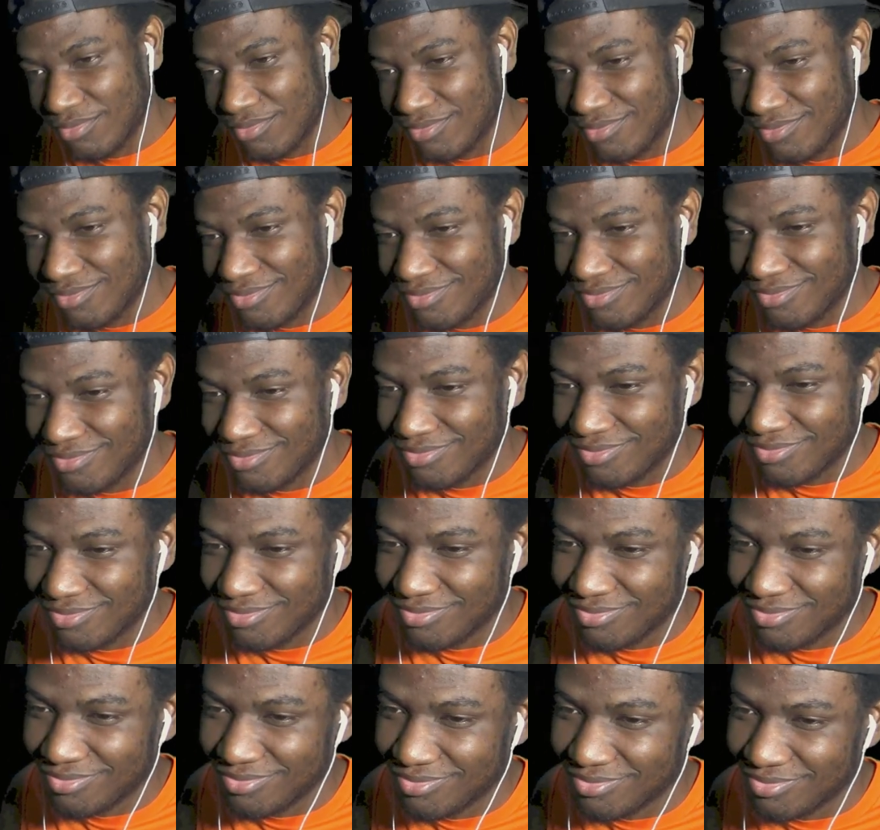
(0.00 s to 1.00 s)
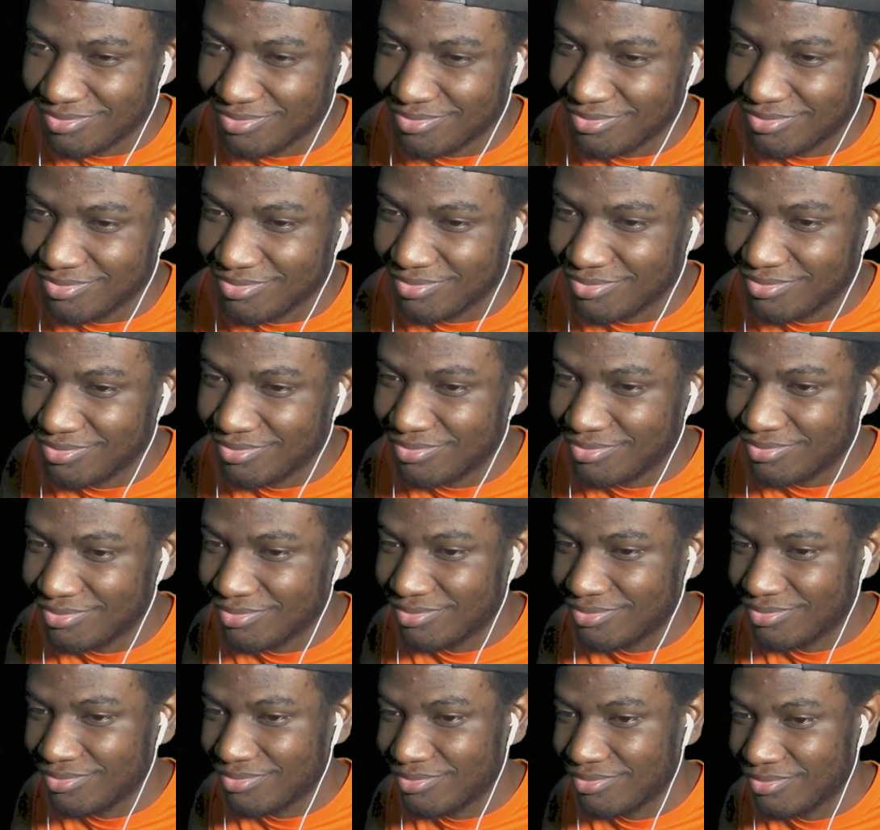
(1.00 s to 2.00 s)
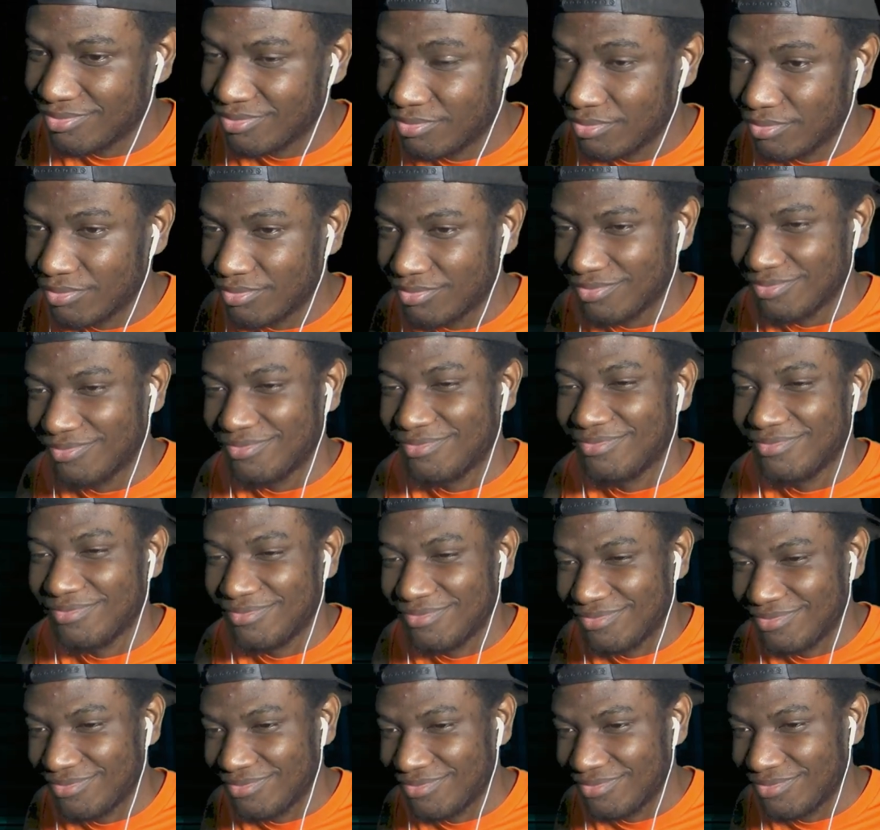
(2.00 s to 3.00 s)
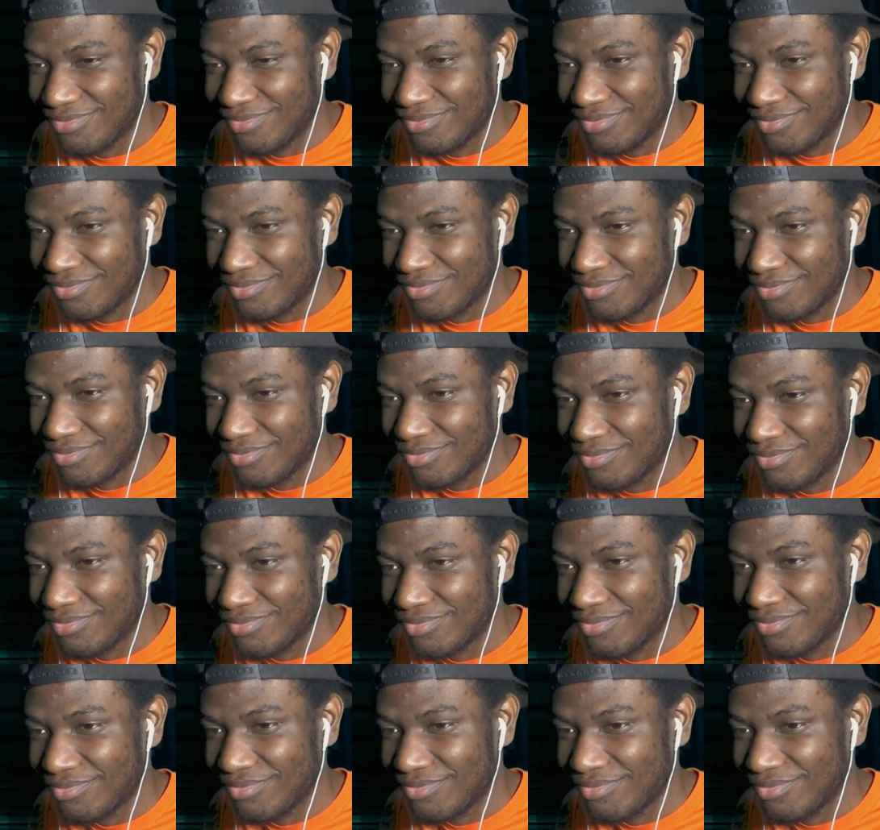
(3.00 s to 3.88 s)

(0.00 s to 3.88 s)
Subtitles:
(no one is talking)